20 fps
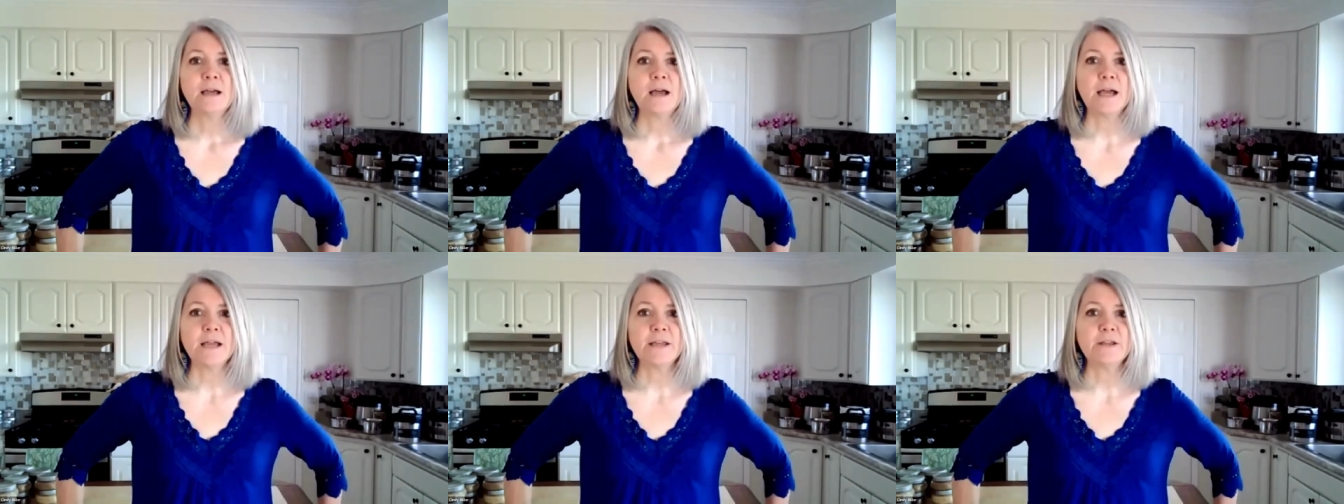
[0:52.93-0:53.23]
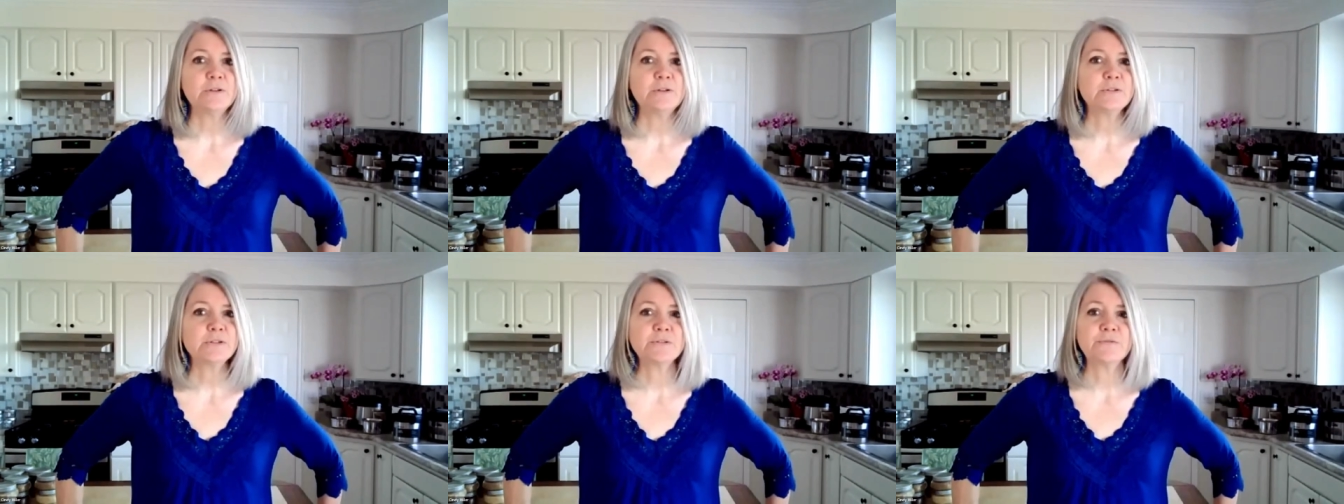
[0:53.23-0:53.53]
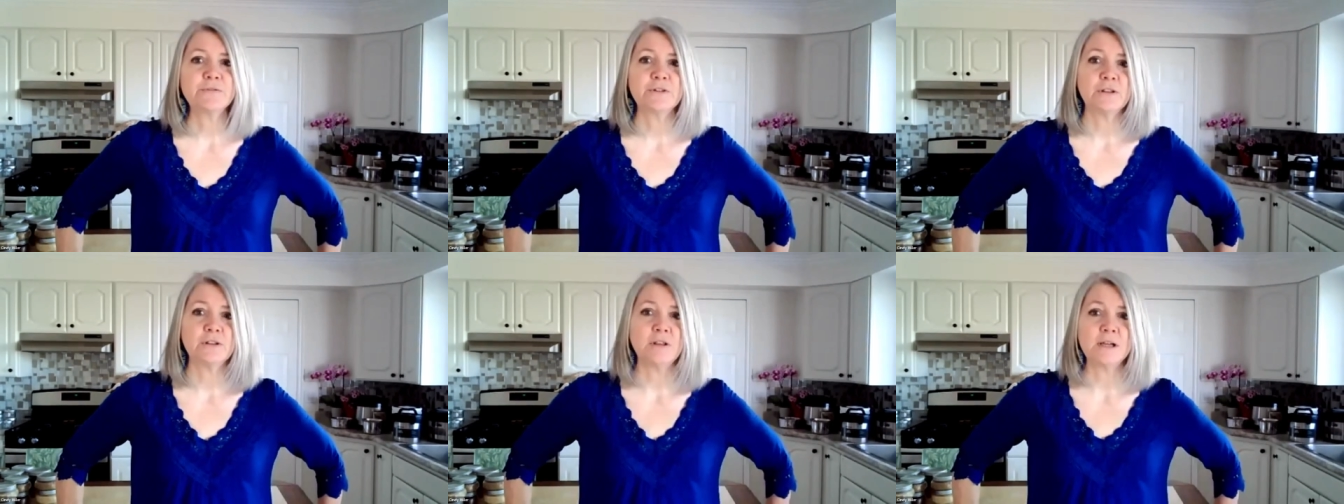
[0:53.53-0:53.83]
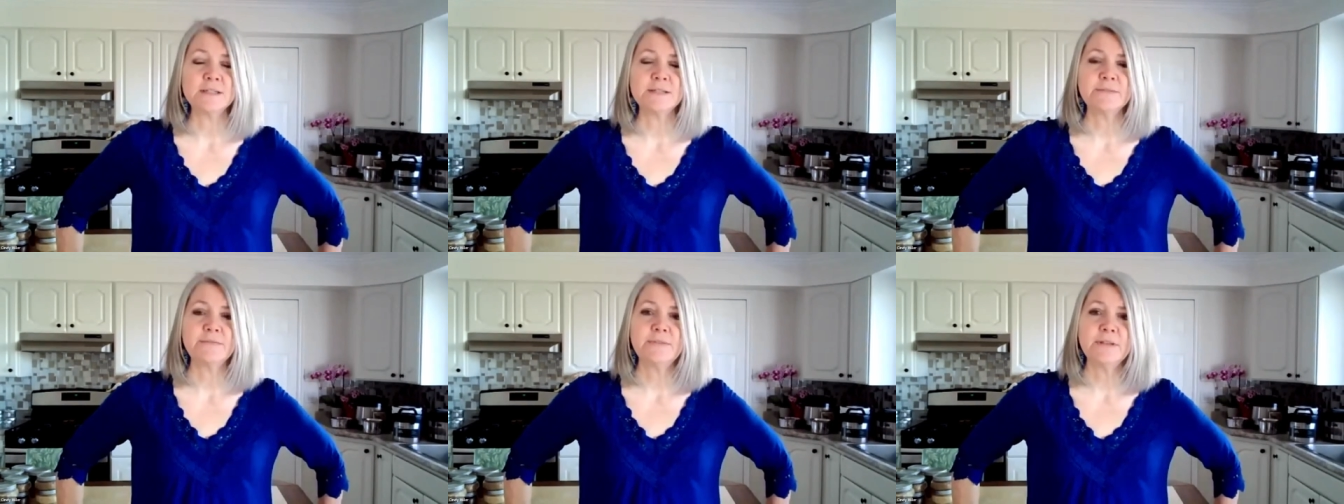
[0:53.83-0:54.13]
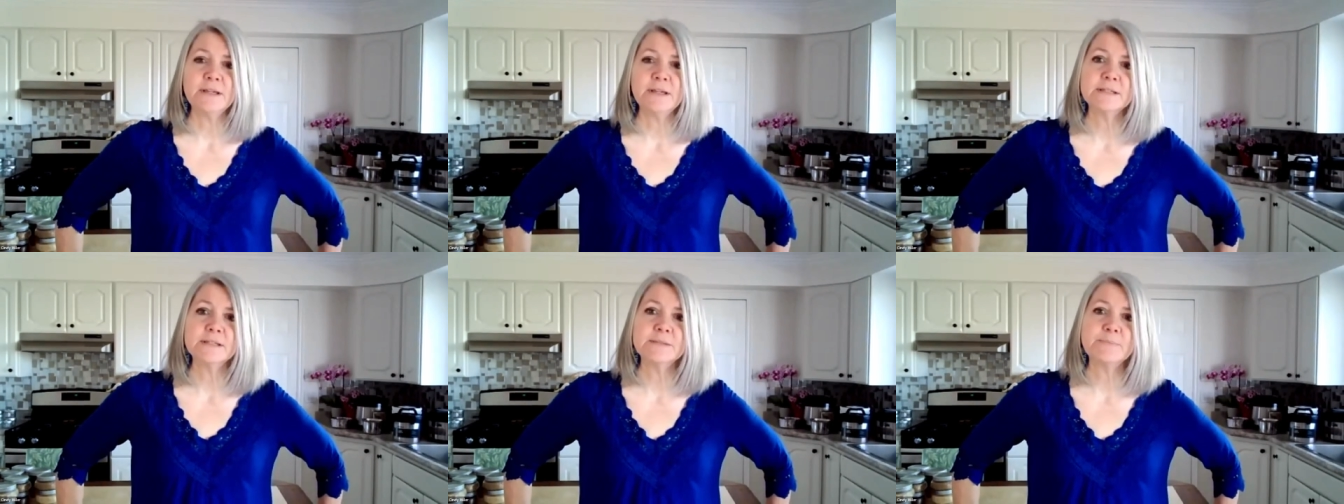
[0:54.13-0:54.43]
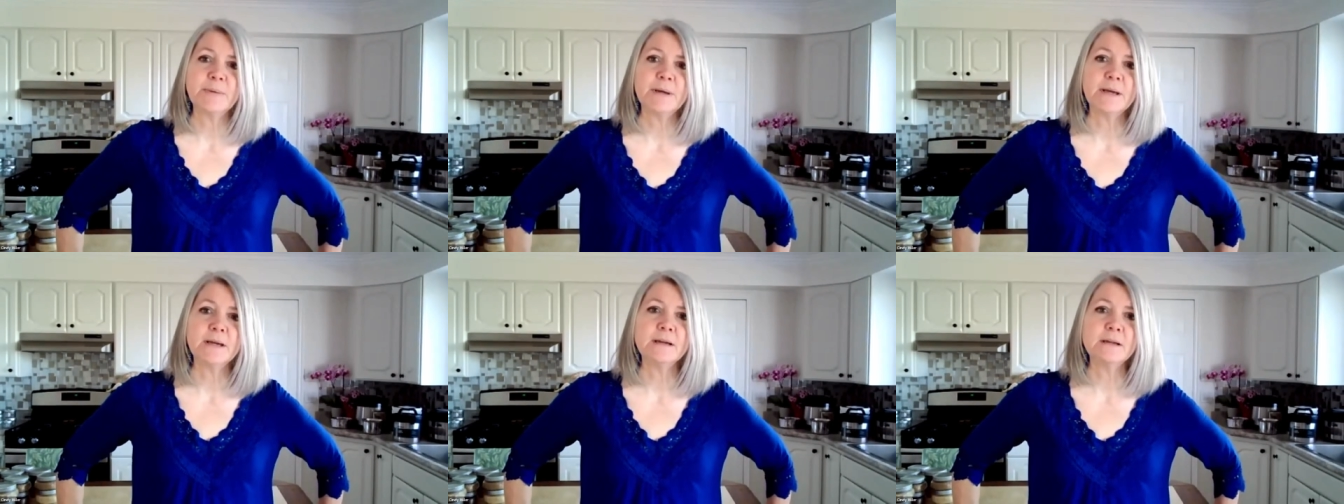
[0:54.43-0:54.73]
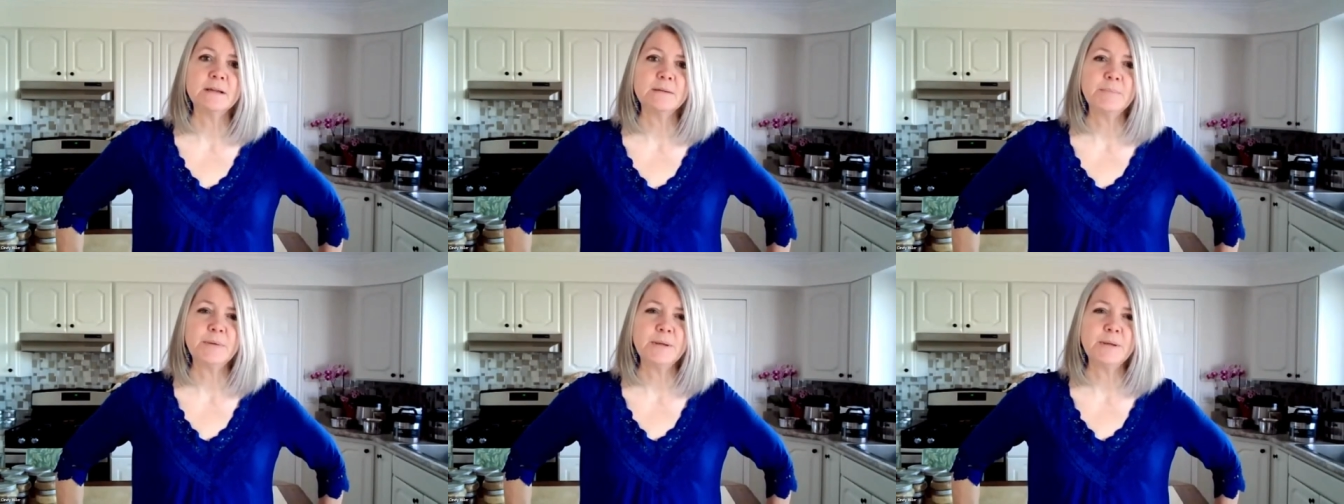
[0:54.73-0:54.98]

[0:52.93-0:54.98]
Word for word: I use it for lots of things, but